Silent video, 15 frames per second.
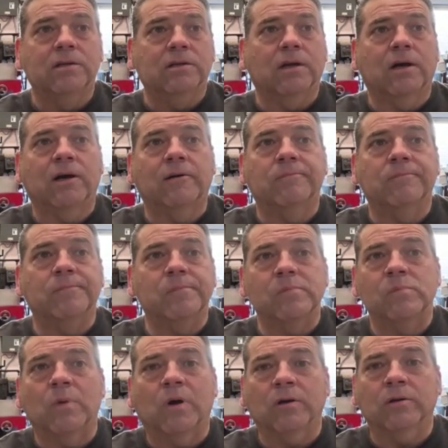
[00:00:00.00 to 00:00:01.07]

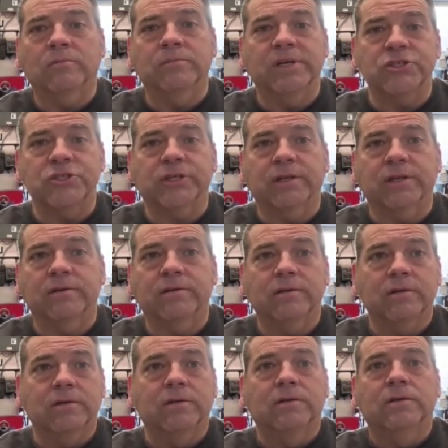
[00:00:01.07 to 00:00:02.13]
Martin, Michigan,
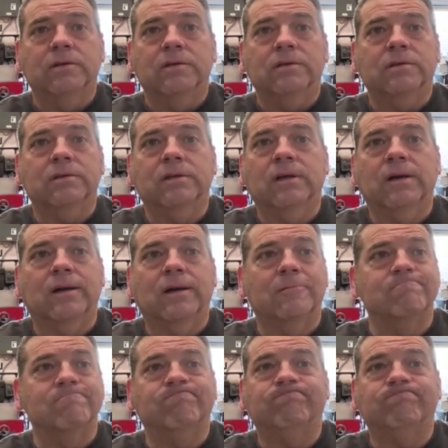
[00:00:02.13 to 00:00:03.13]
all